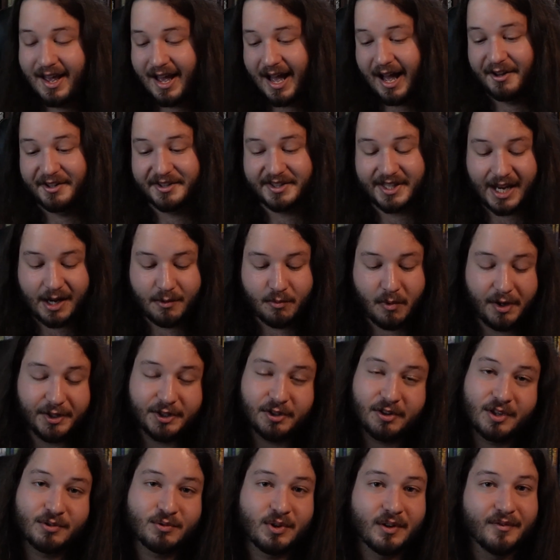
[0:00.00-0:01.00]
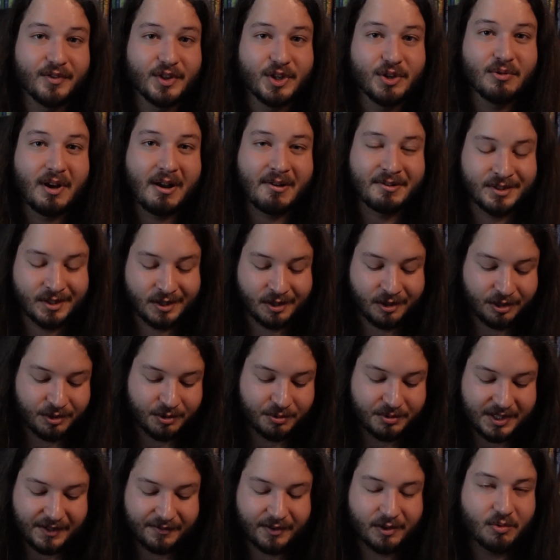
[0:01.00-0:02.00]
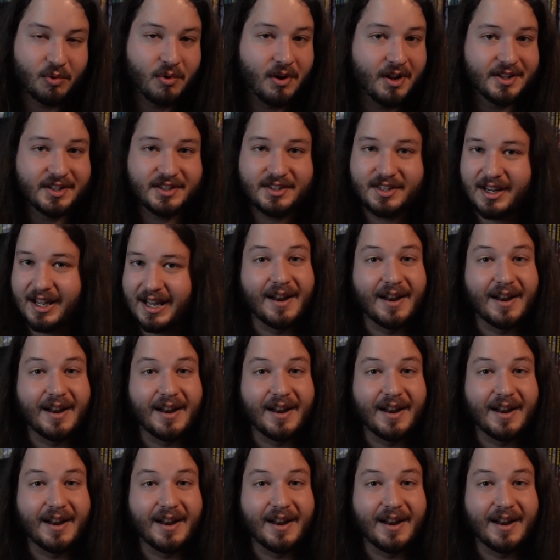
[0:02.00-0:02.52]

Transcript: I'll say, while doing this review, I was looking through different ones,